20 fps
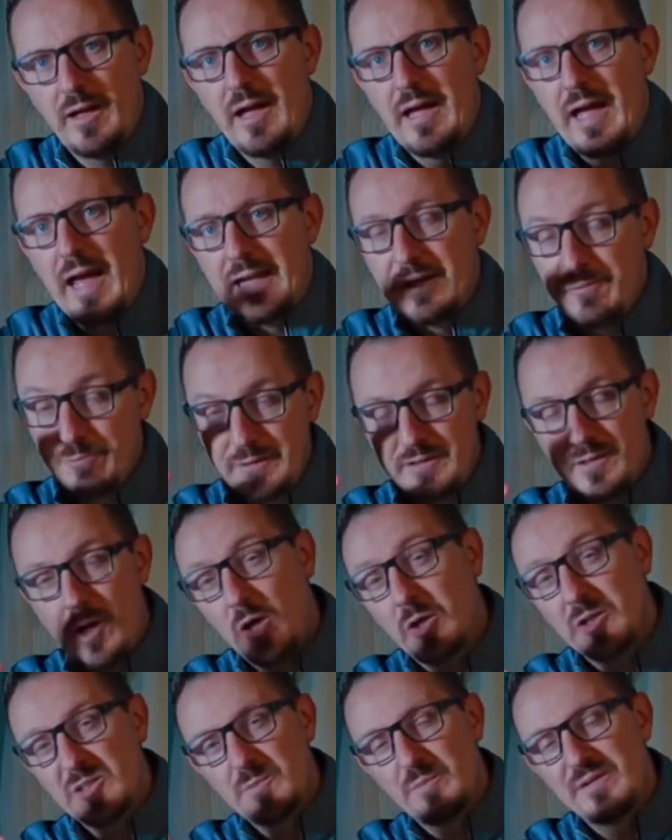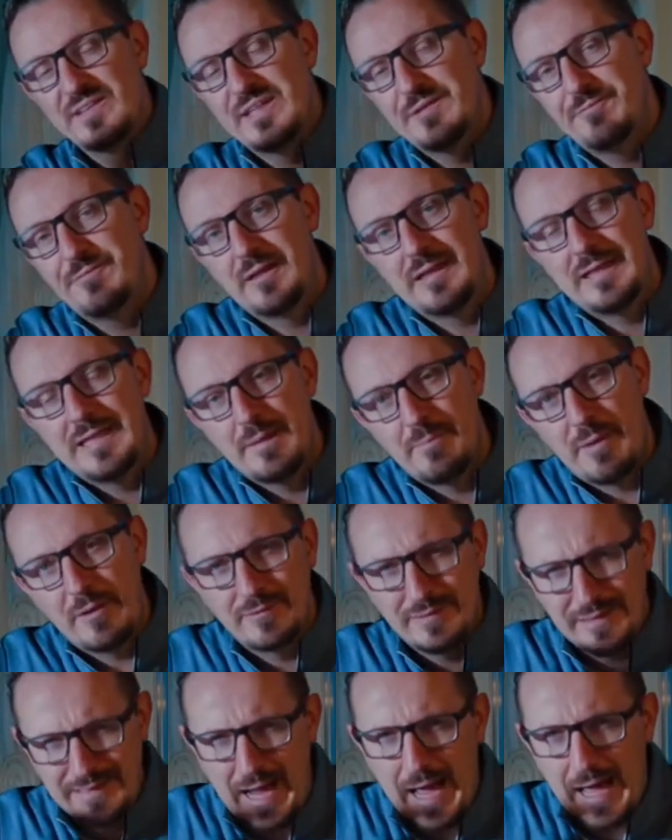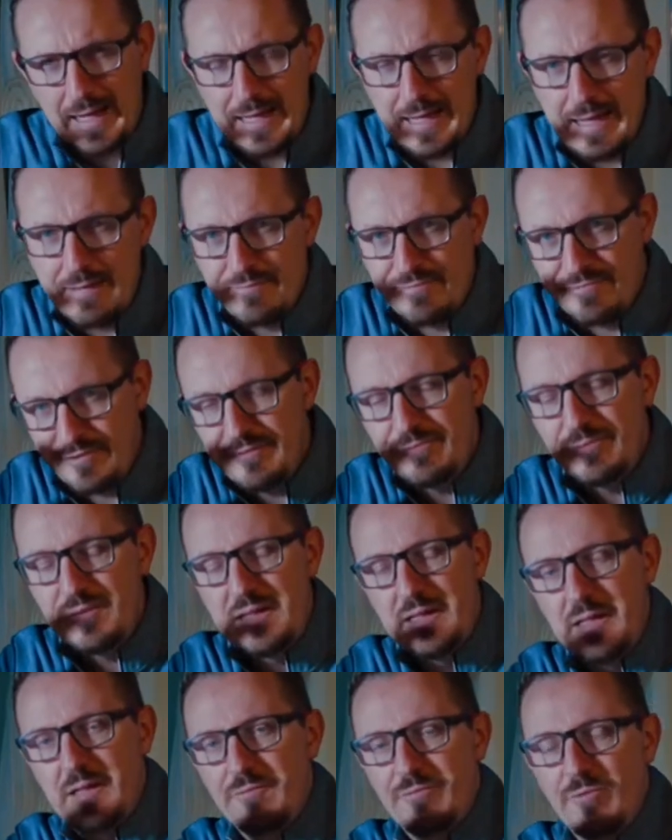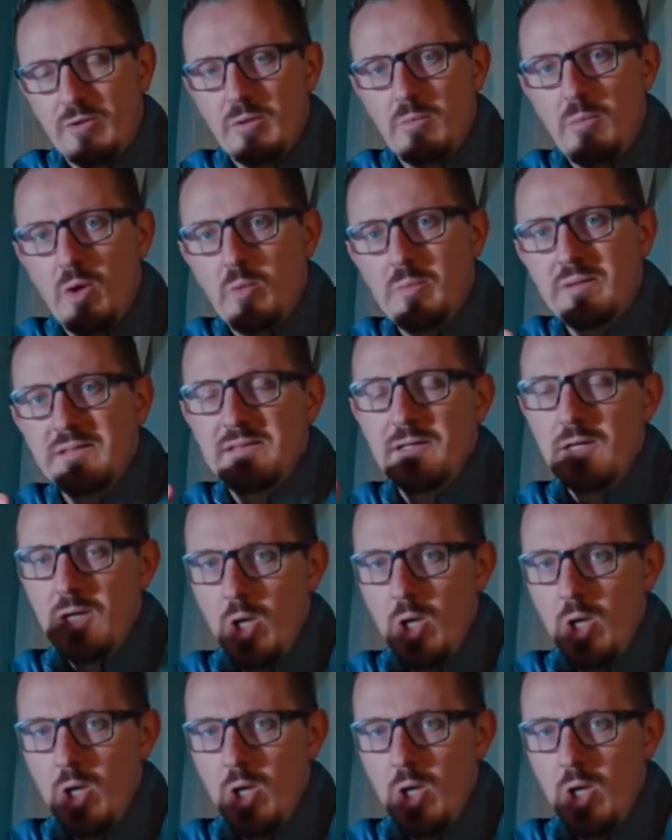And if we talk specifically about the Canon M50 here for a moment,